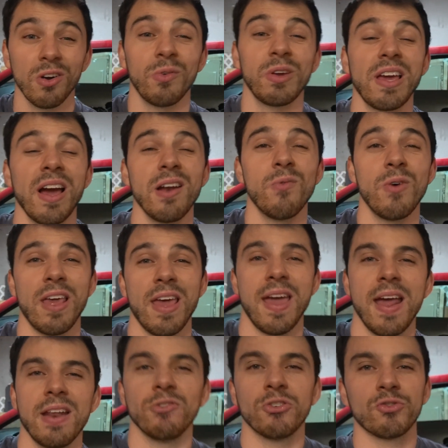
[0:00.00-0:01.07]
We kind of went
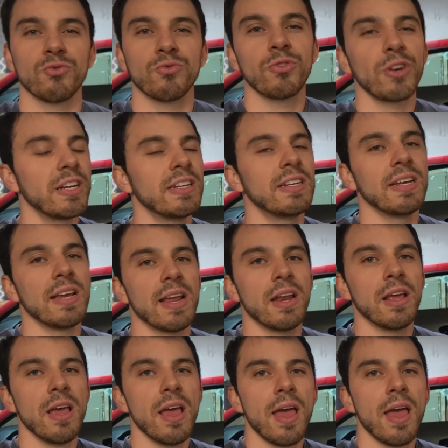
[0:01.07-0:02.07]
ahead and just redid